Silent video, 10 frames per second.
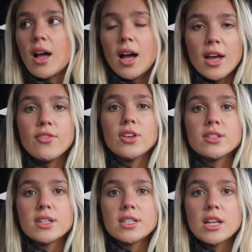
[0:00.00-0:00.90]
I feel
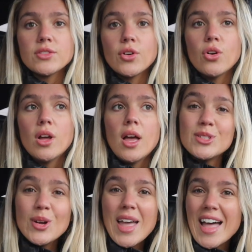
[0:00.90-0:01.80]
successful.
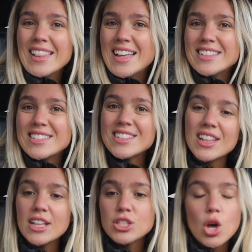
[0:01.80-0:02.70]
So yeah, let's
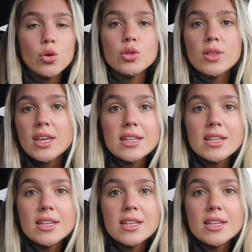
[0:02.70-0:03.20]
go do the